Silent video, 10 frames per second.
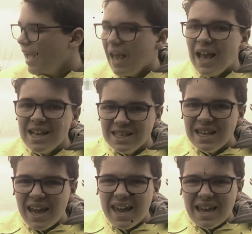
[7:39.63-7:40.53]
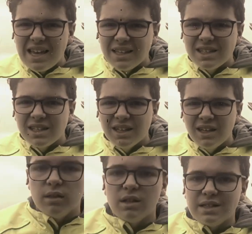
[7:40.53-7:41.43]
88.
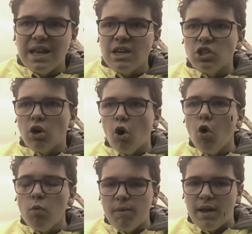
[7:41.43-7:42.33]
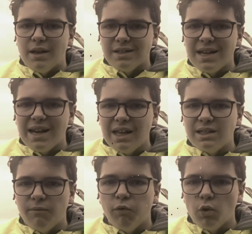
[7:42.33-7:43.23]
The station opened in
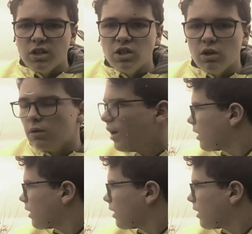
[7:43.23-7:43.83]
1842 and